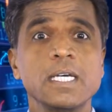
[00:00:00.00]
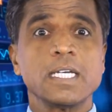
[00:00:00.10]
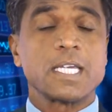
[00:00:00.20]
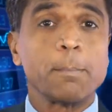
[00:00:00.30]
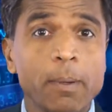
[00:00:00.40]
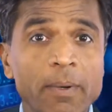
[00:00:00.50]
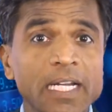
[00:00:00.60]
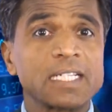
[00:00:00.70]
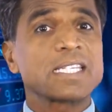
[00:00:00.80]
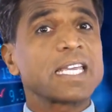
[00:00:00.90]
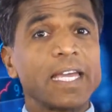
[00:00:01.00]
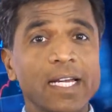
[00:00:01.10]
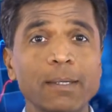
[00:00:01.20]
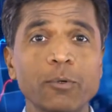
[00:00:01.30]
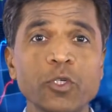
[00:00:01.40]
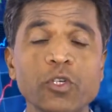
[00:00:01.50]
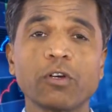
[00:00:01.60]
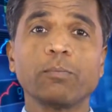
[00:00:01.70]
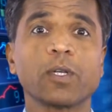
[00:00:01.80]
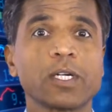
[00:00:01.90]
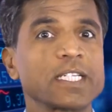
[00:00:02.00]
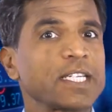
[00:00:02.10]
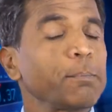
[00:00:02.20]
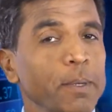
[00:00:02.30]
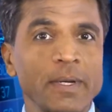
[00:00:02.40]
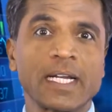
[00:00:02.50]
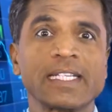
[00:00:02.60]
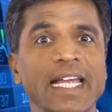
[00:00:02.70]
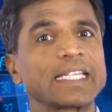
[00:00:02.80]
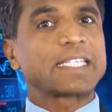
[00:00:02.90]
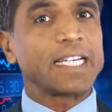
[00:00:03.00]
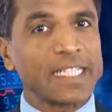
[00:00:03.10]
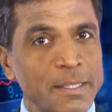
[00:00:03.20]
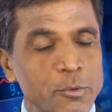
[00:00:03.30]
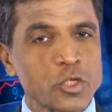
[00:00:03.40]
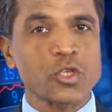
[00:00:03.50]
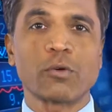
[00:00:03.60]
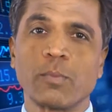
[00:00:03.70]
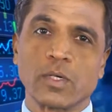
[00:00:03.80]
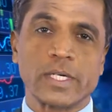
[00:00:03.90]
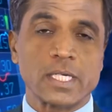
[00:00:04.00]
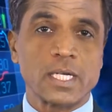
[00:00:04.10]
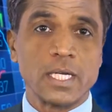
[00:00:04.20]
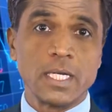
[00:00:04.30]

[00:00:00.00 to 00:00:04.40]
some people get scared about stock market, some people get excited about stock market.